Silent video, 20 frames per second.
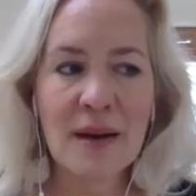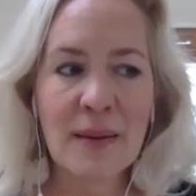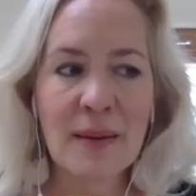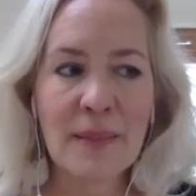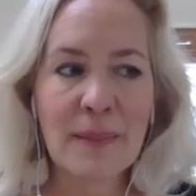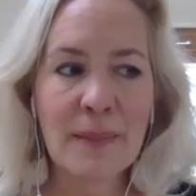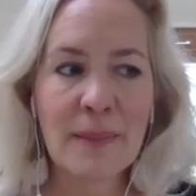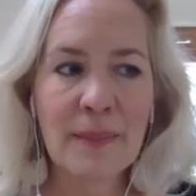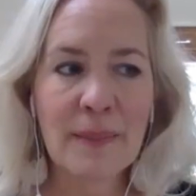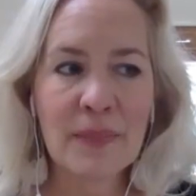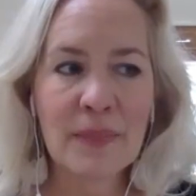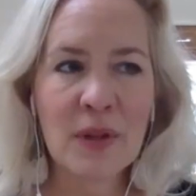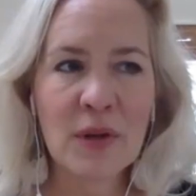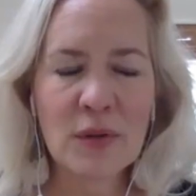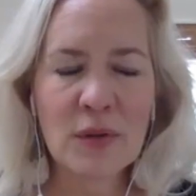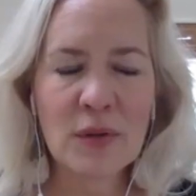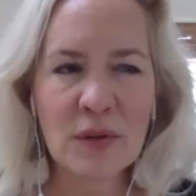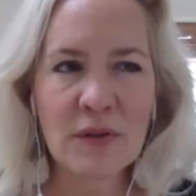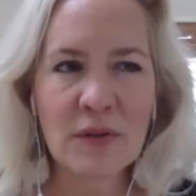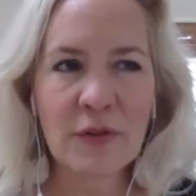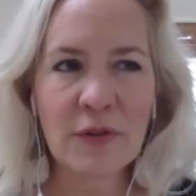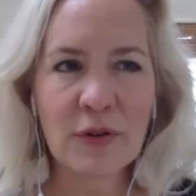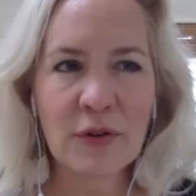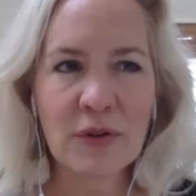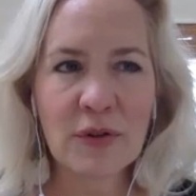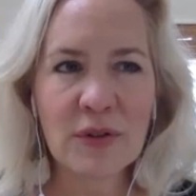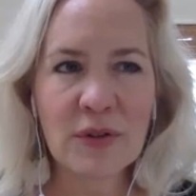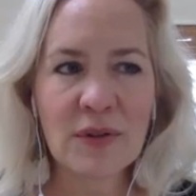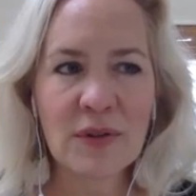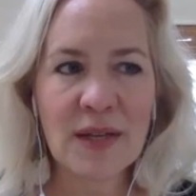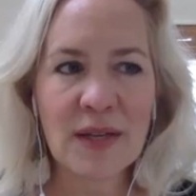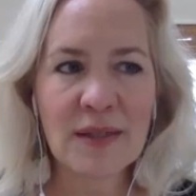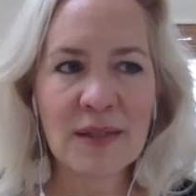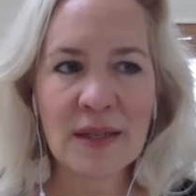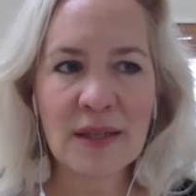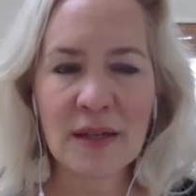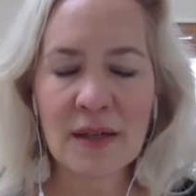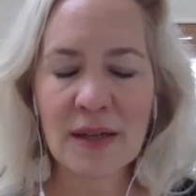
Those are the first two things